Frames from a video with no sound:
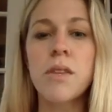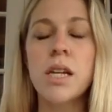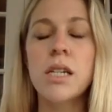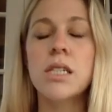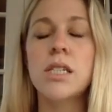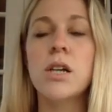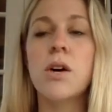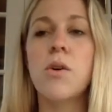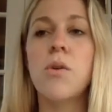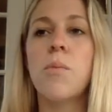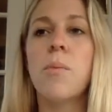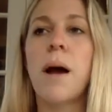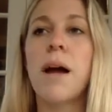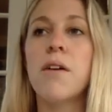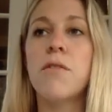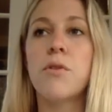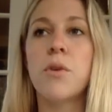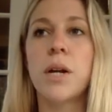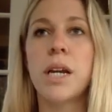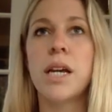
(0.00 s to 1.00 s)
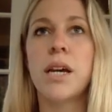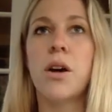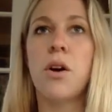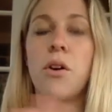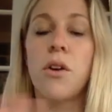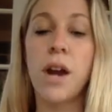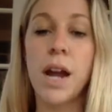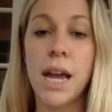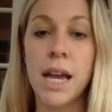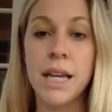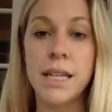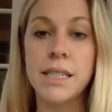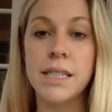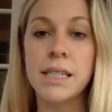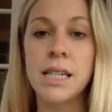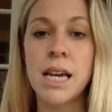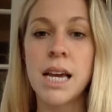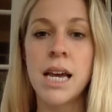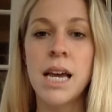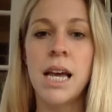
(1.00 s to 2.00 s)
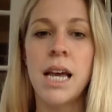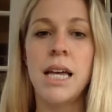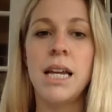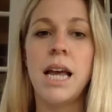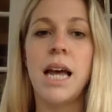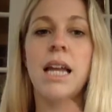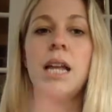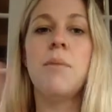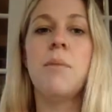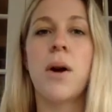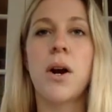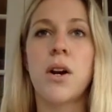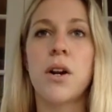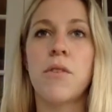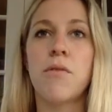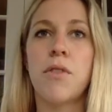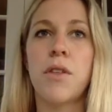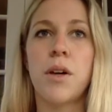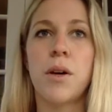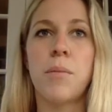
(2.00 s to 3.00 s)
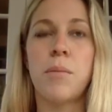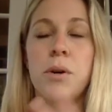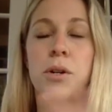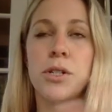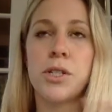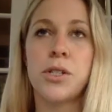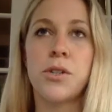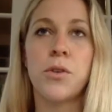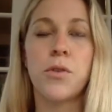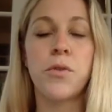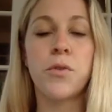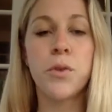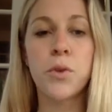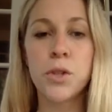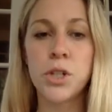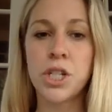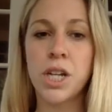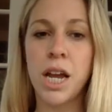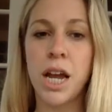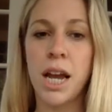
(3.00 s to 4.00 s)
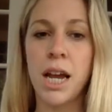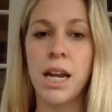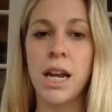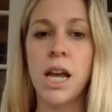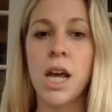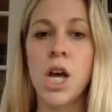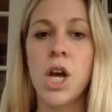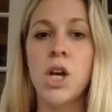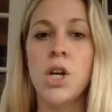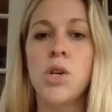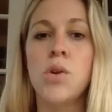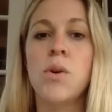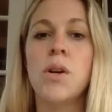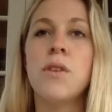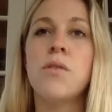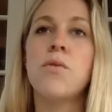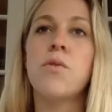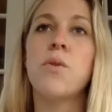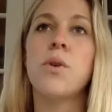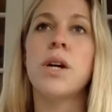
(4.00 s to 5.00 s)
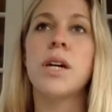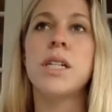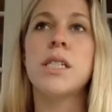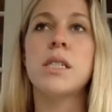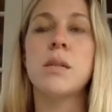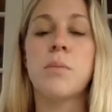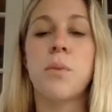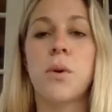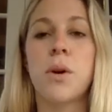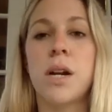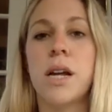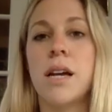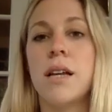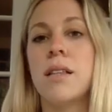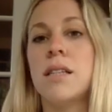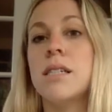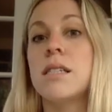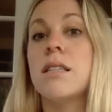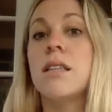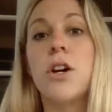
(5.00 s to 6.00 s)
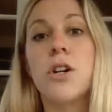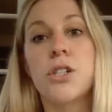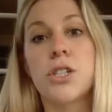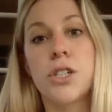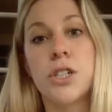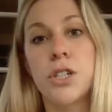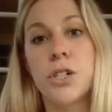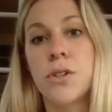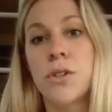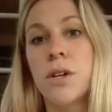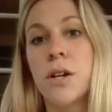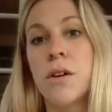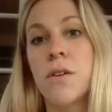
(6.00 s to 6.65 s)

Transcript: So by avoiding grains in any part of the personal food chain, you can avoid supporting these larger